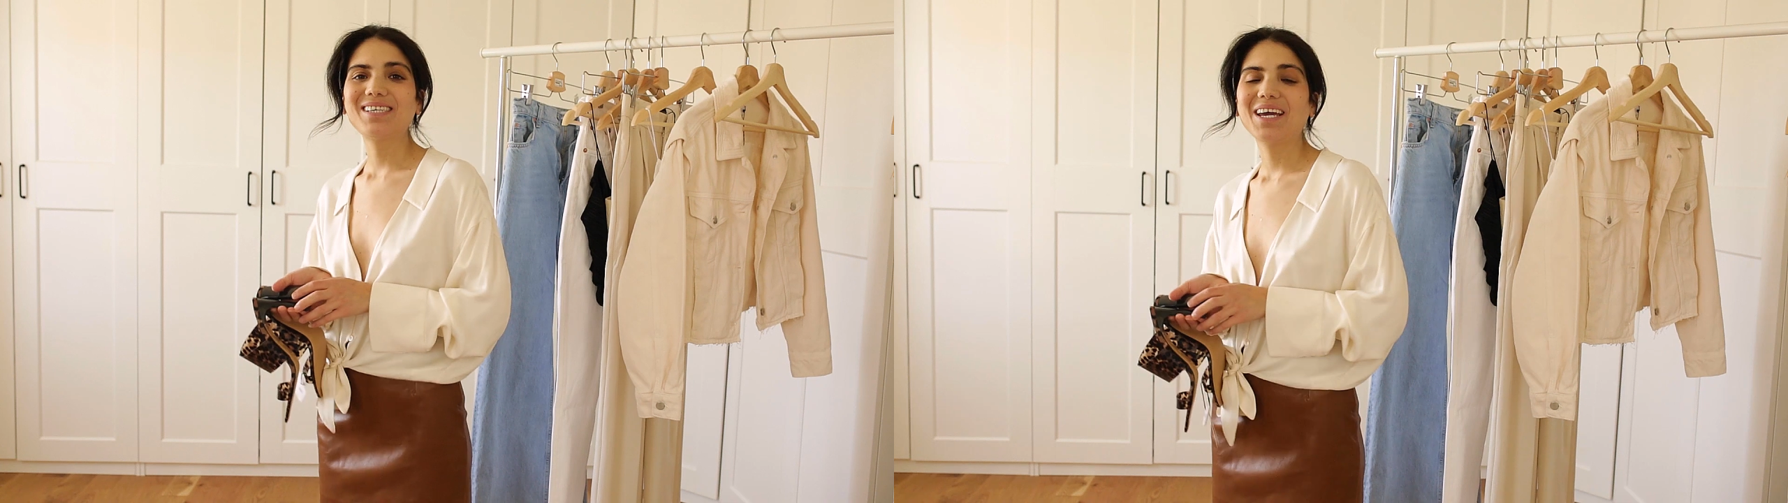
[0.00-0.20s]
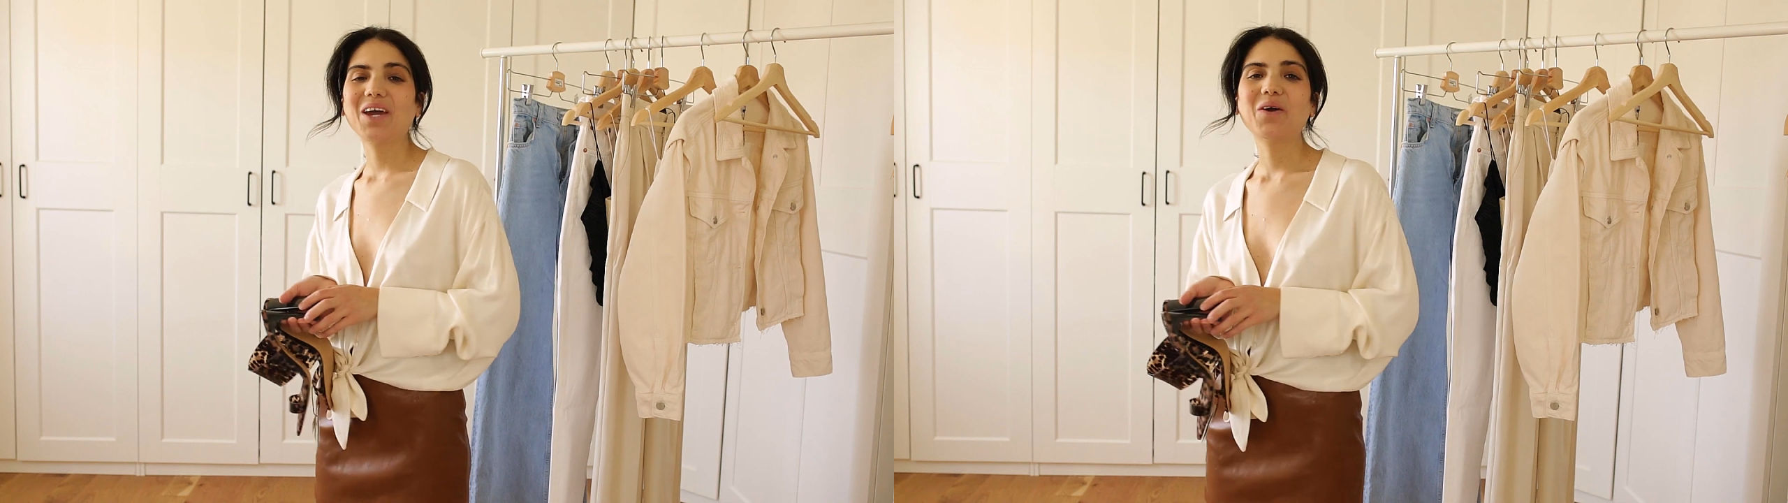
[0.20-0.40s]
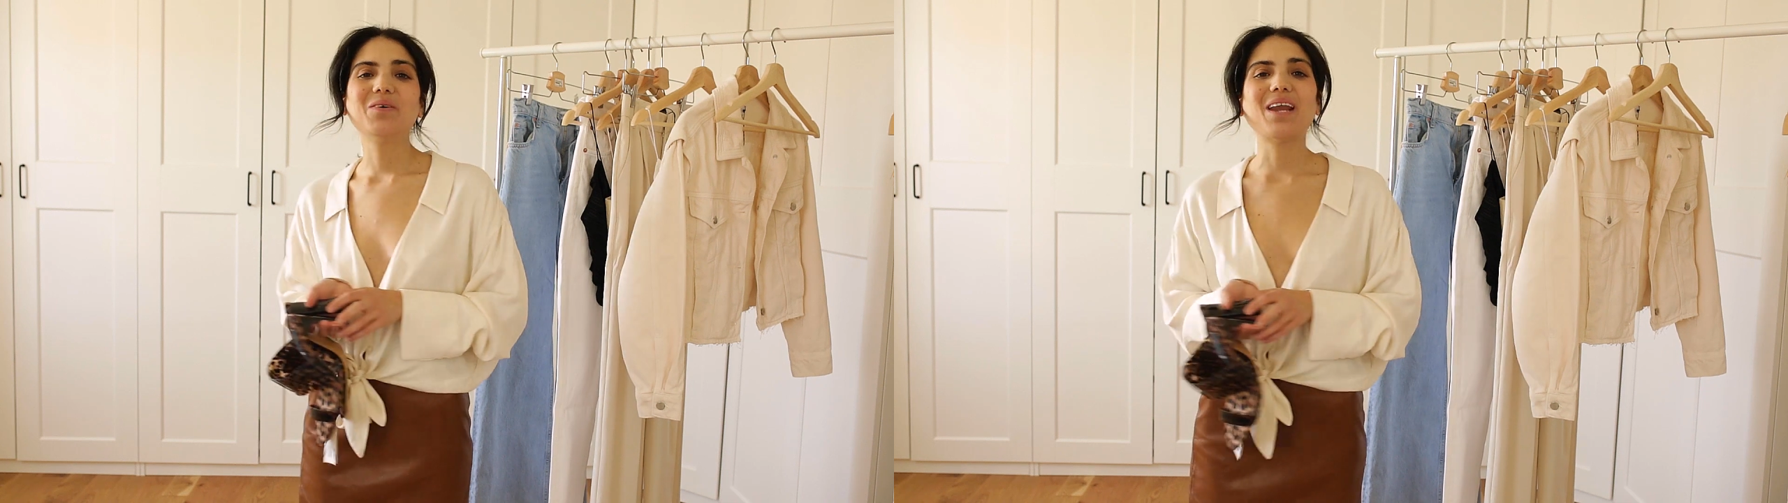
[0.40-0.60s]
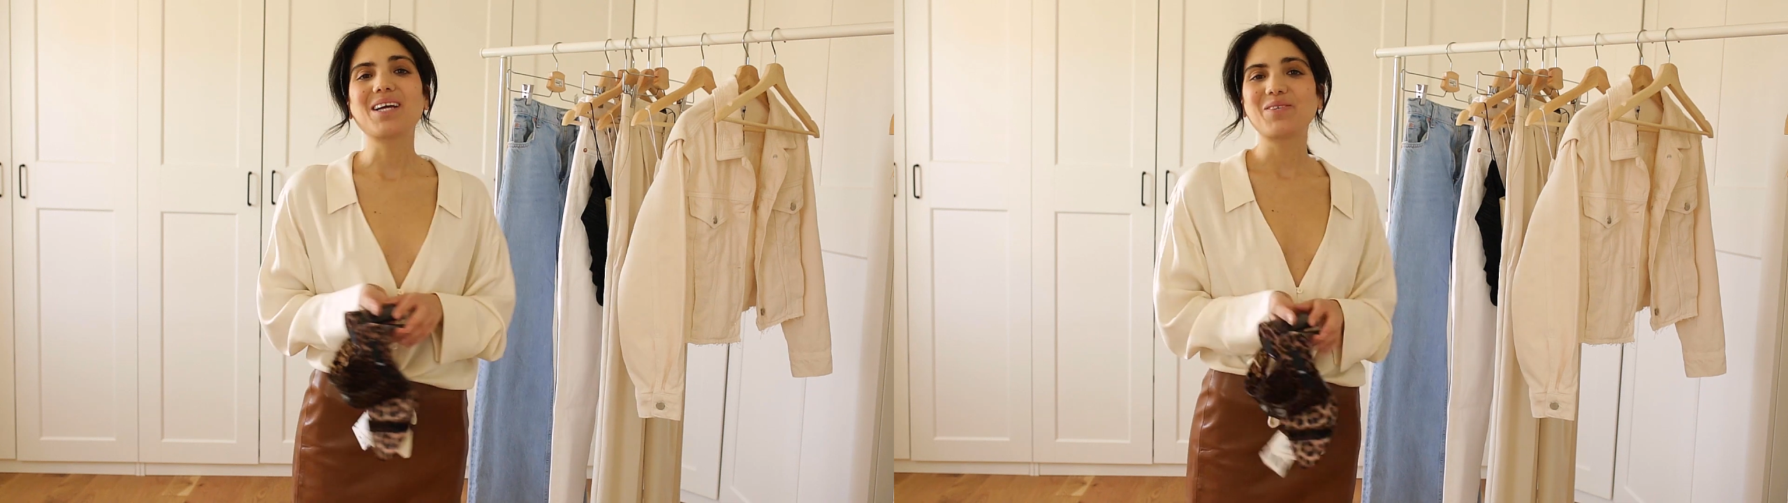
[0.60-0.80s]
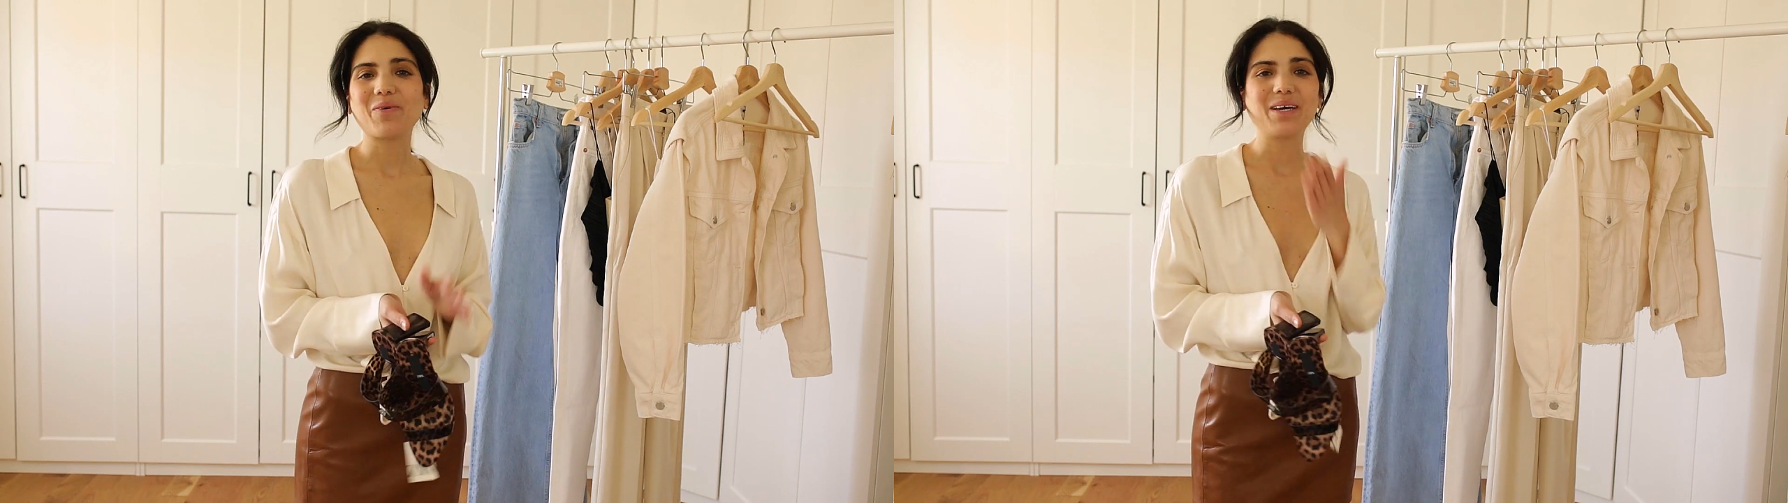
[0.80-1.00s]
see you
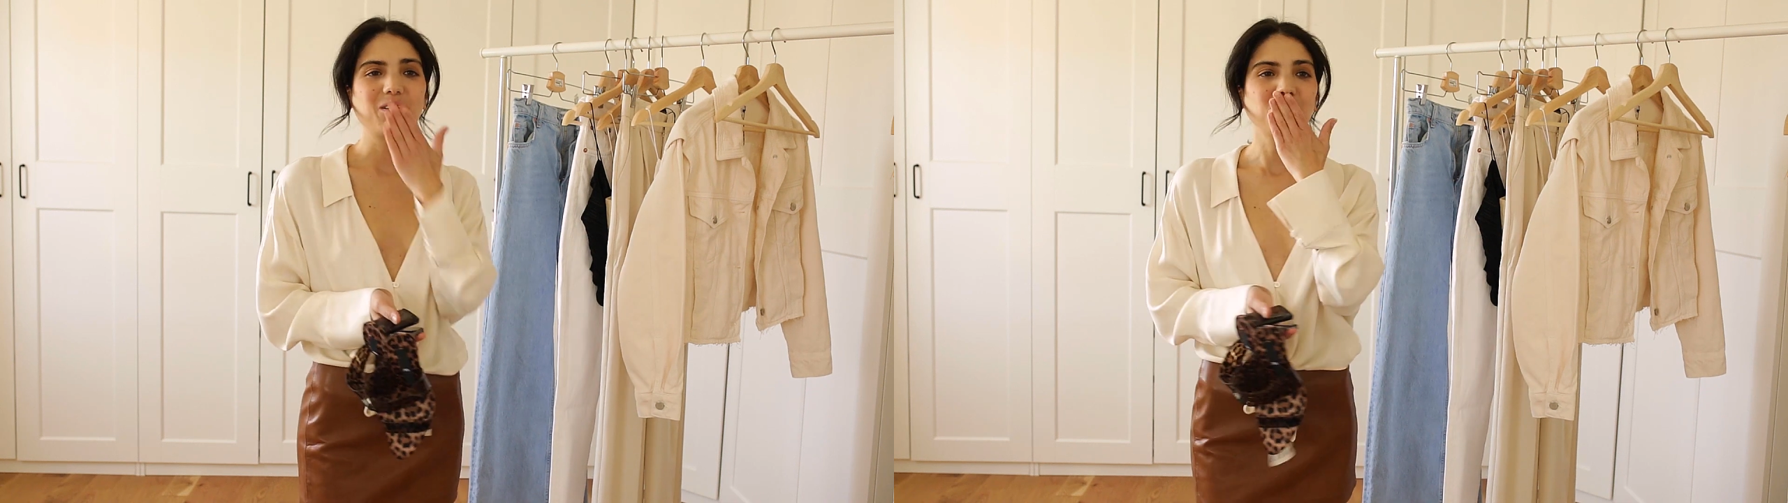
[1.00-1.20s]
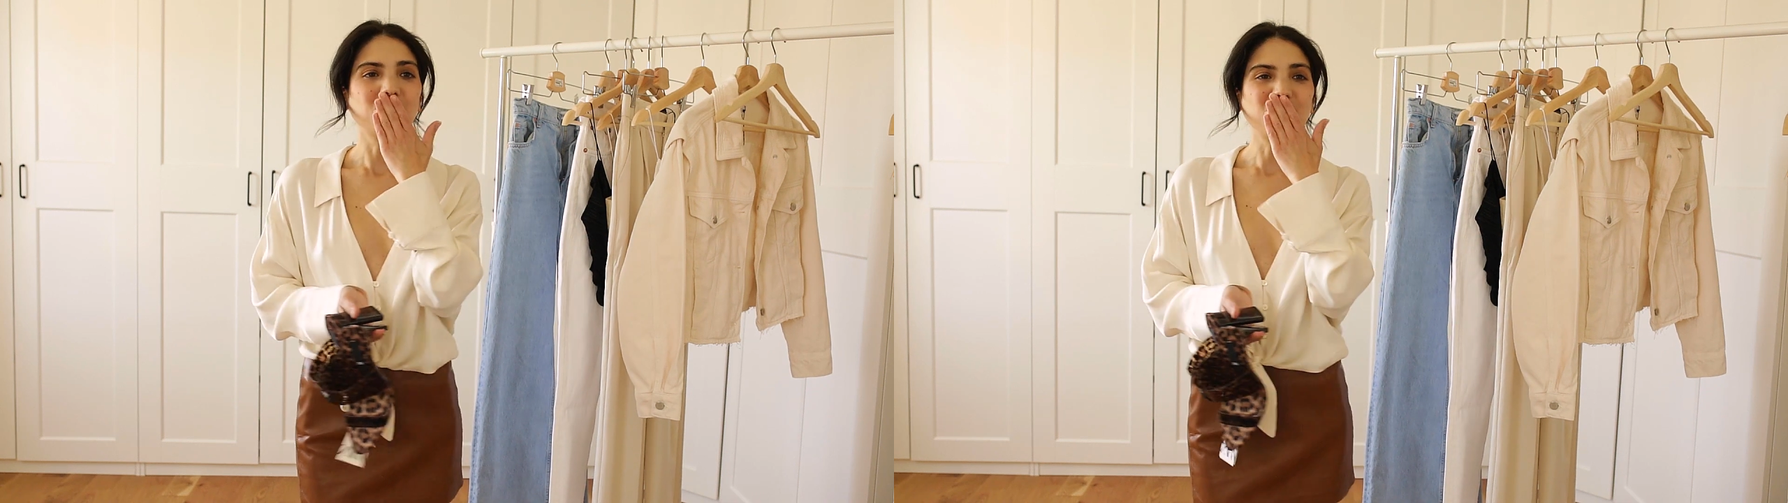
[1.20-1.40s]
next week.